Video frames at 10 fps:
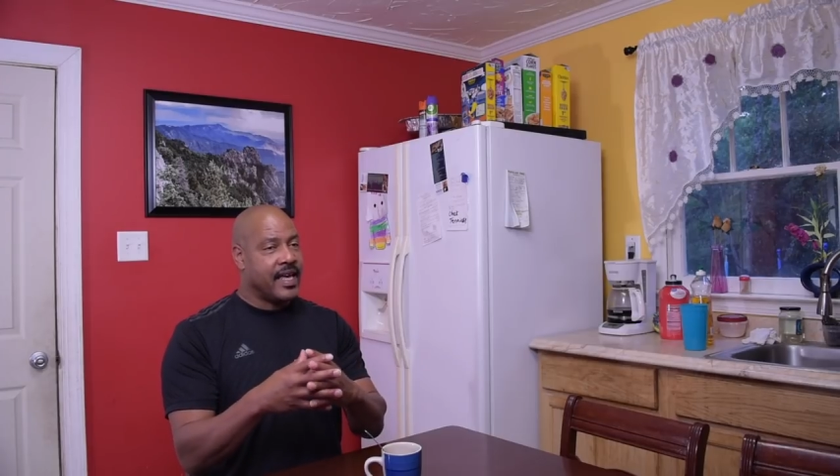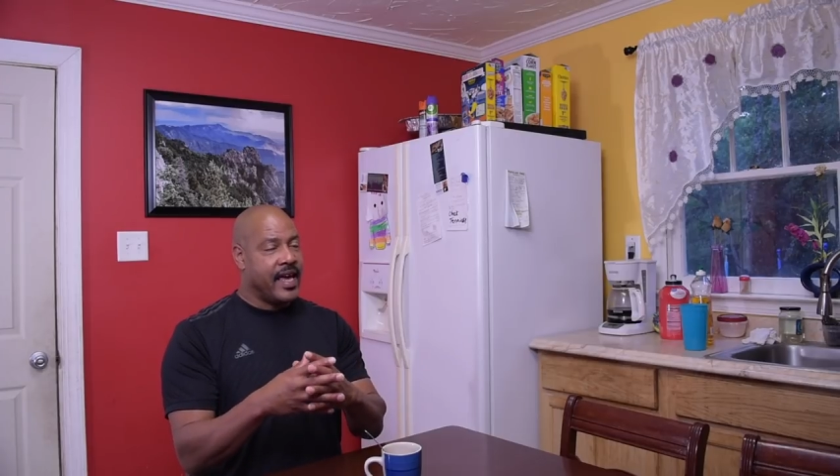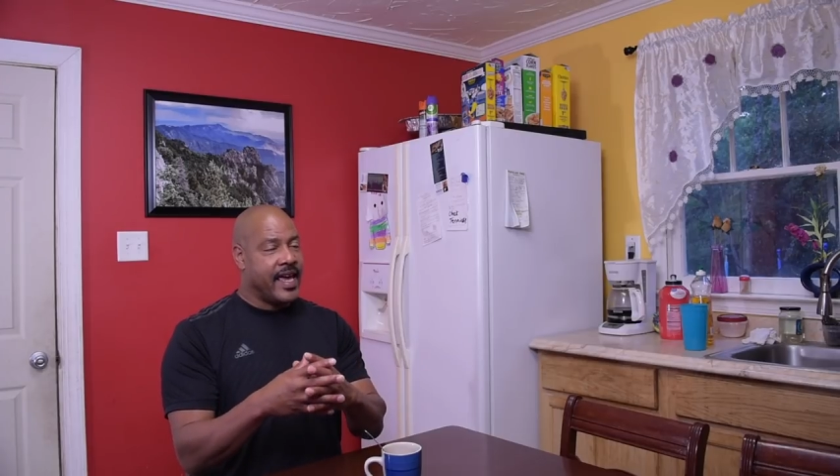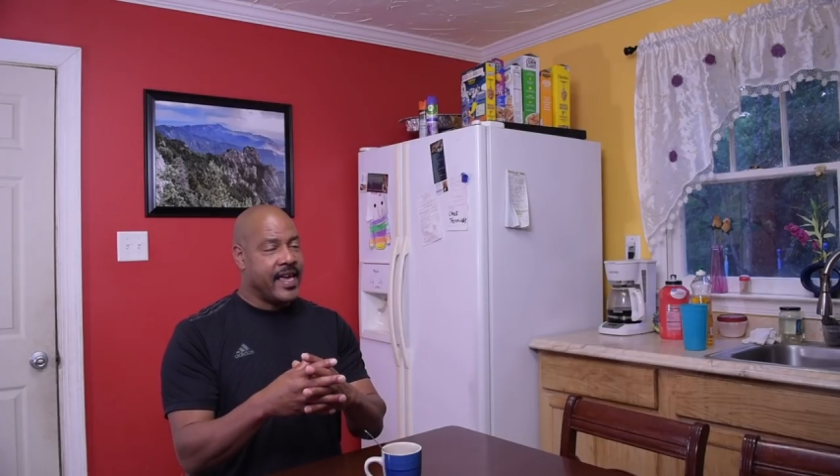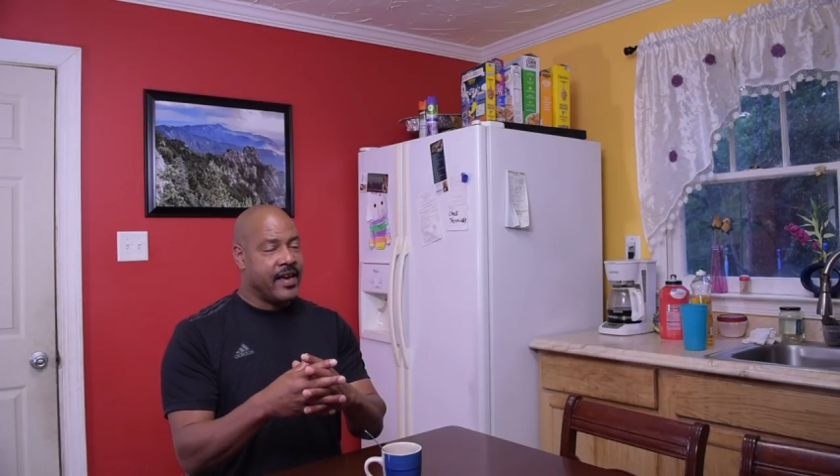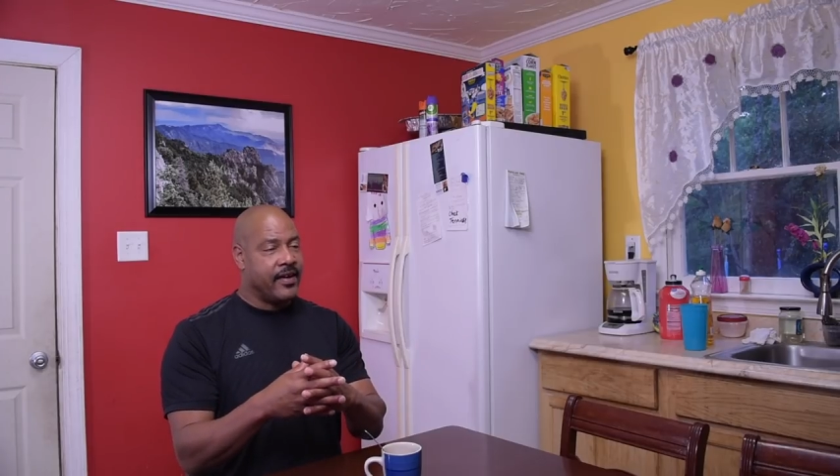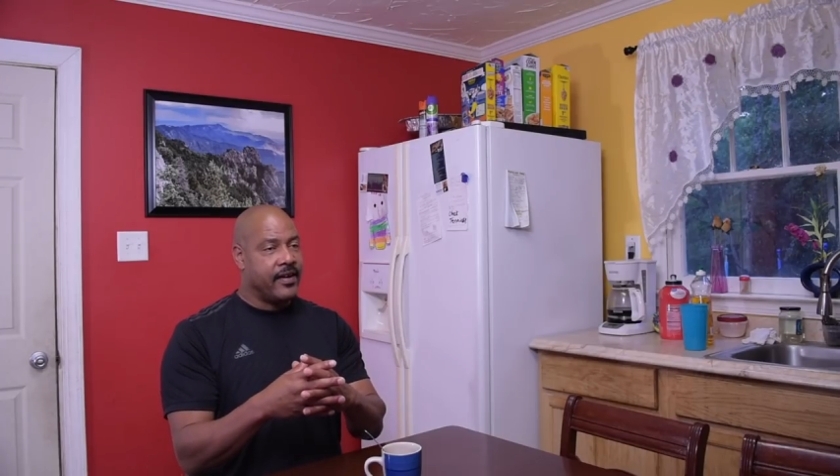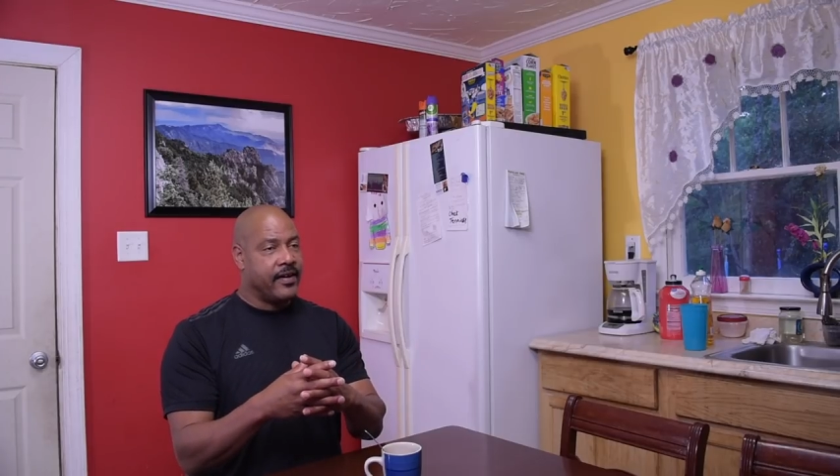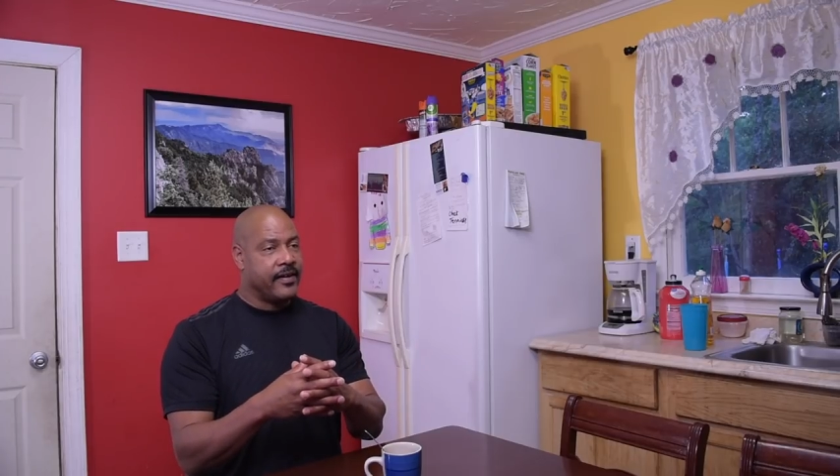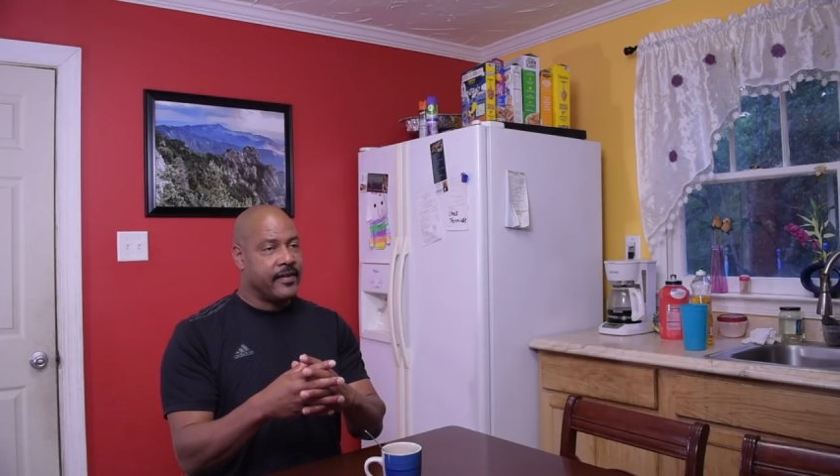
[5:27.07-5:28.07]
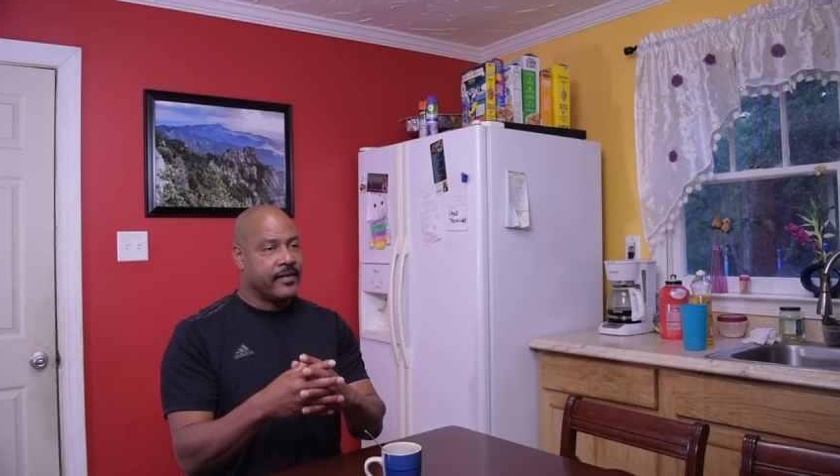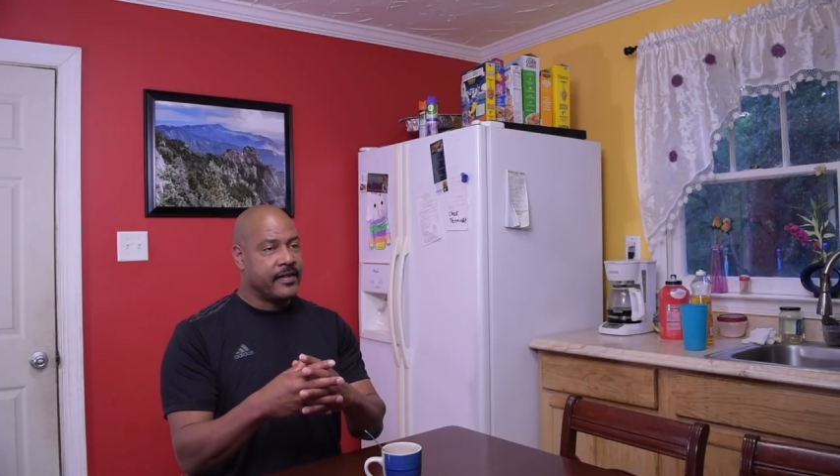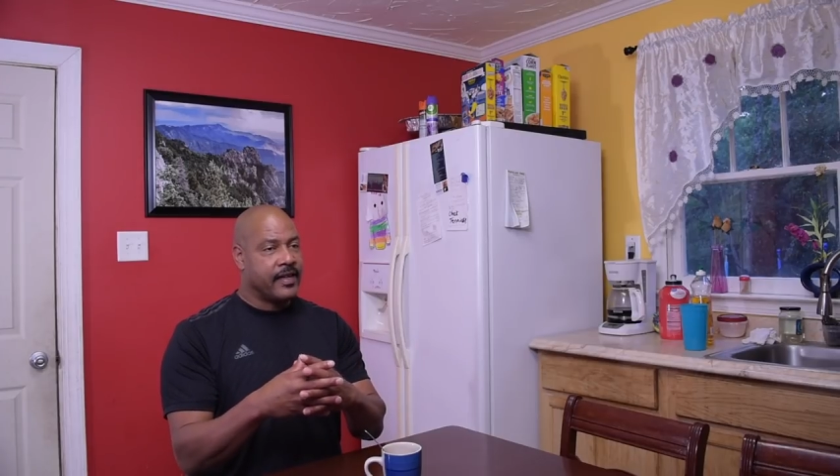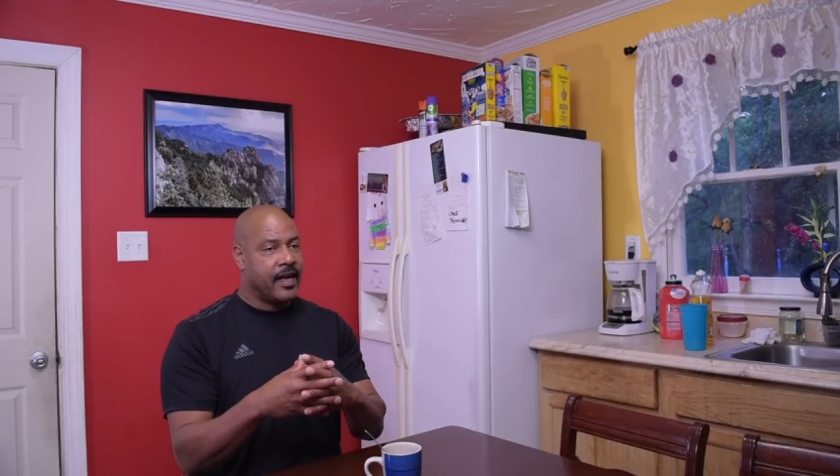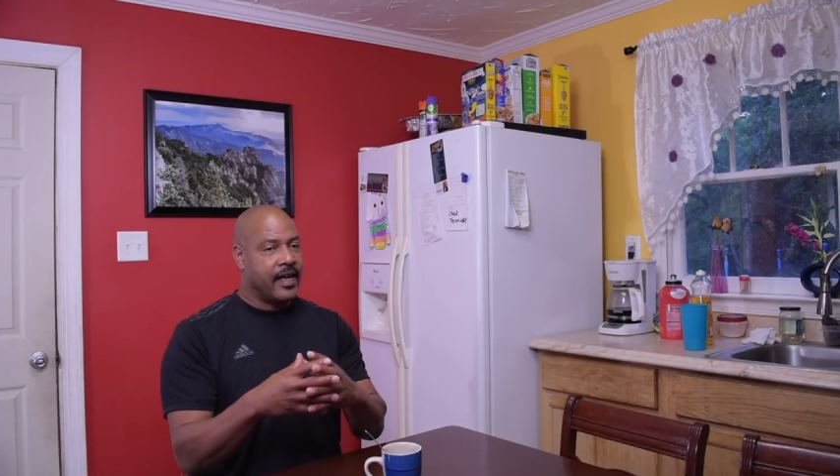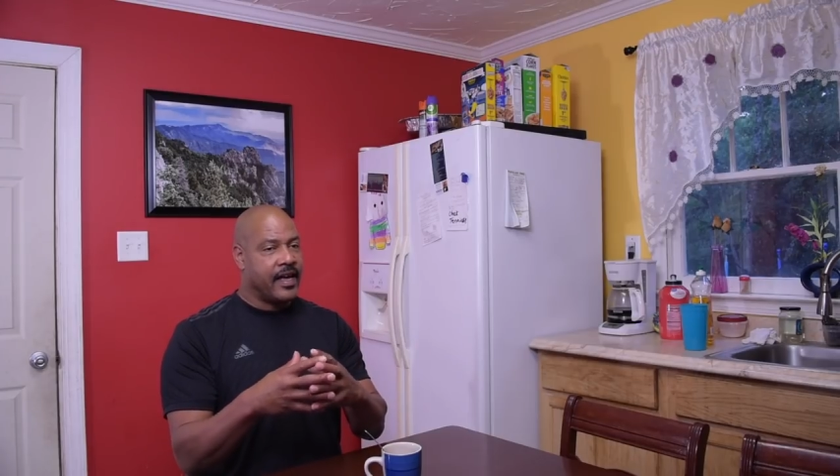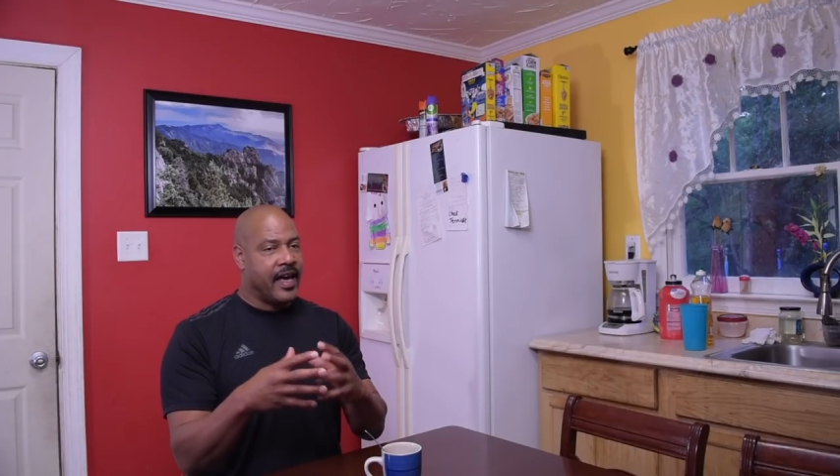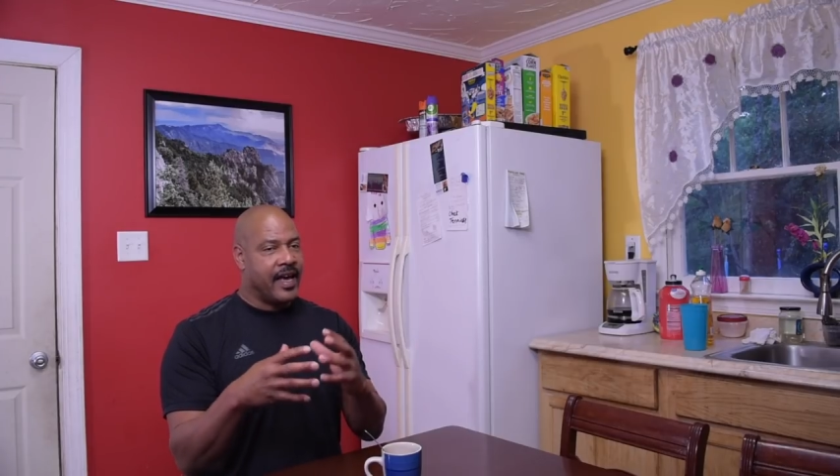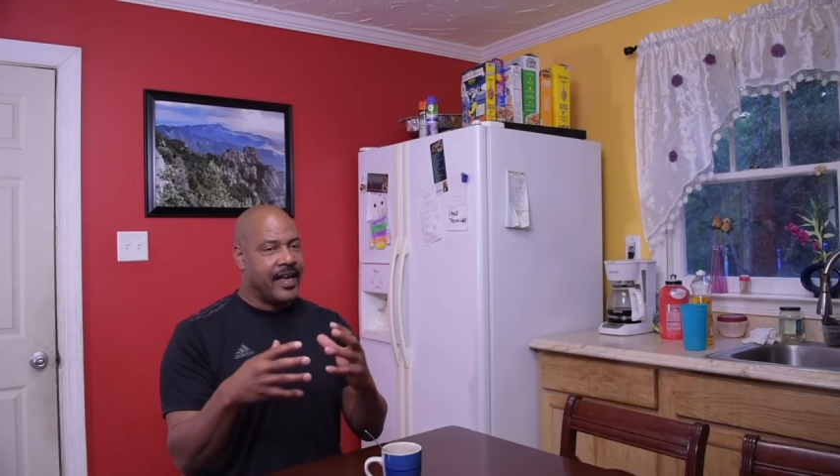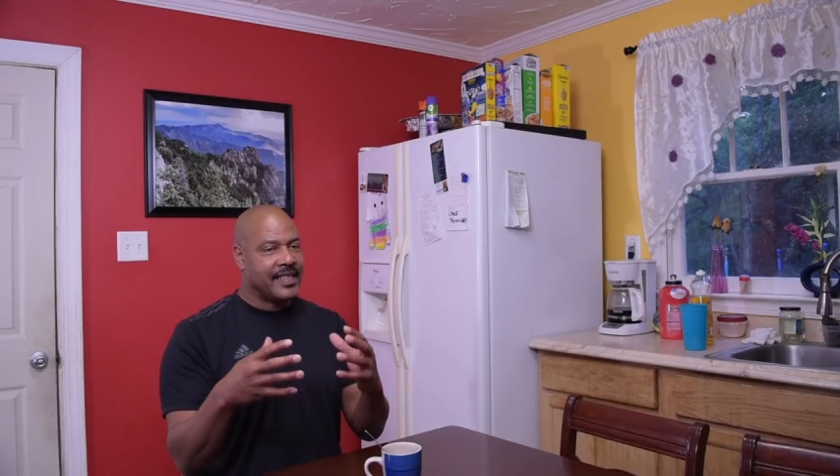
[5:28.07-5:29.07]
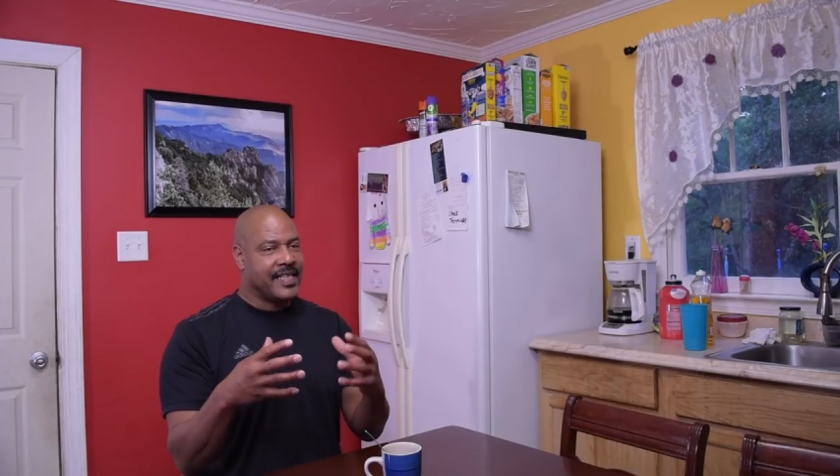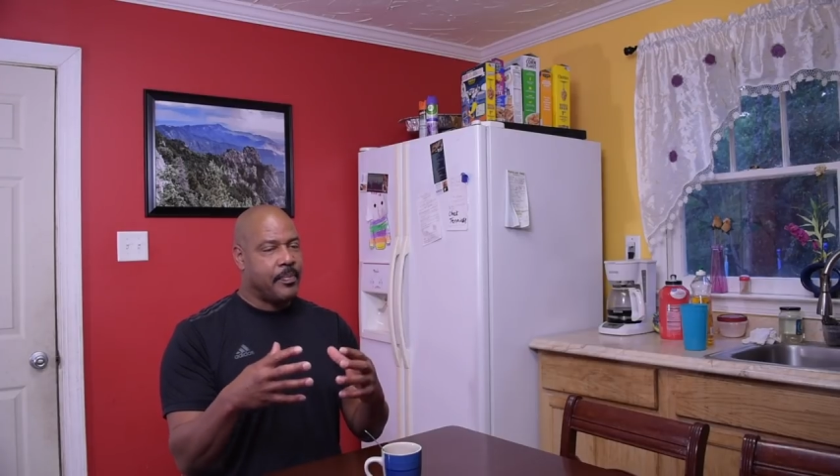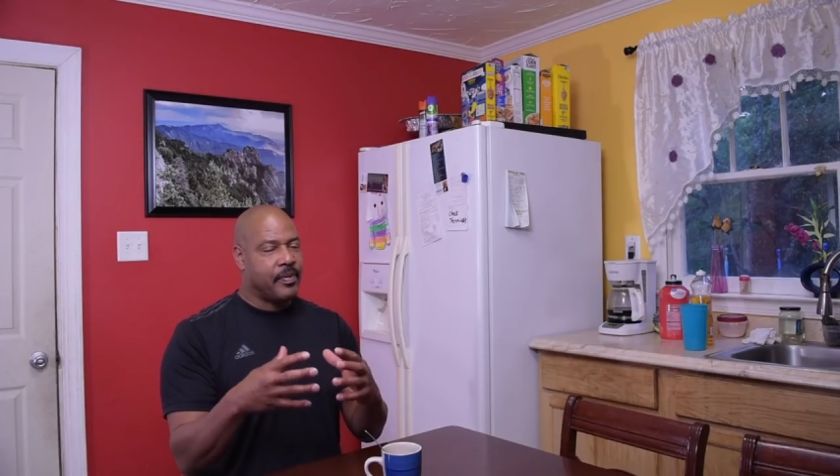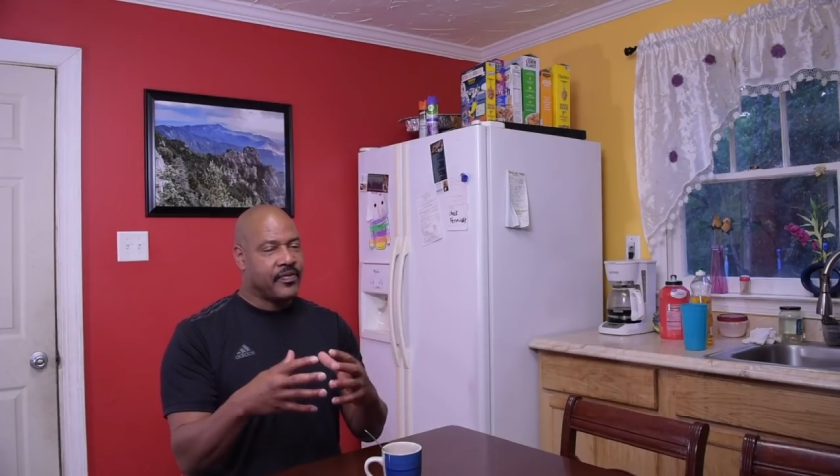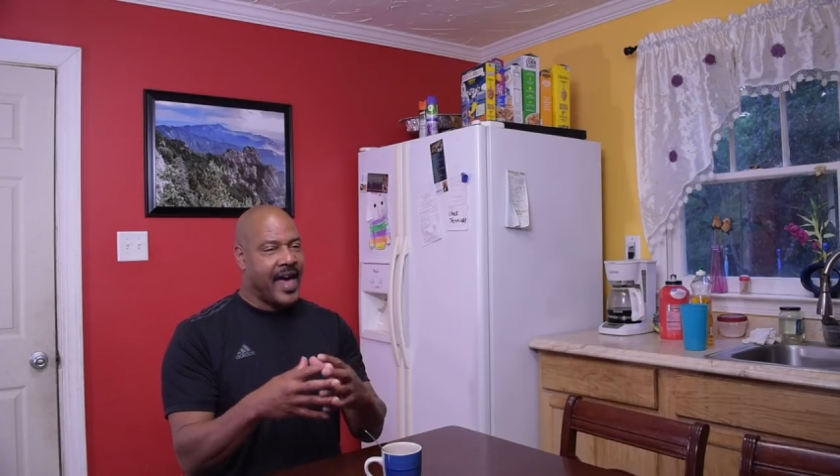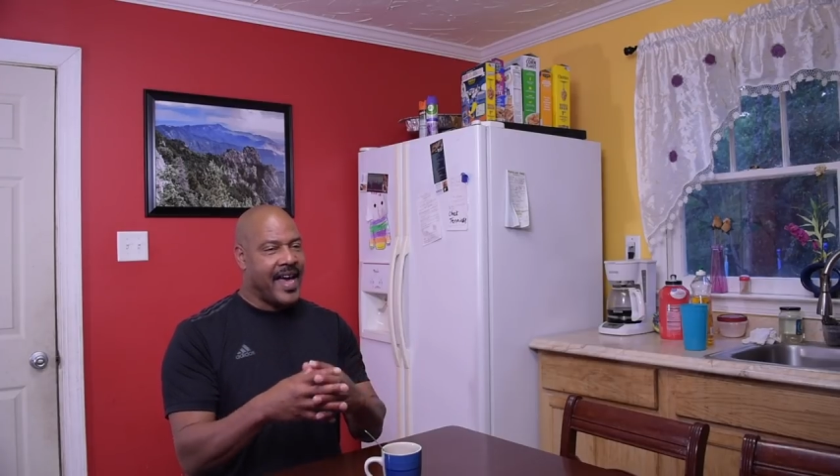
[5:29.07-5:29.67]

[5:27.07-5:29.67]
a type of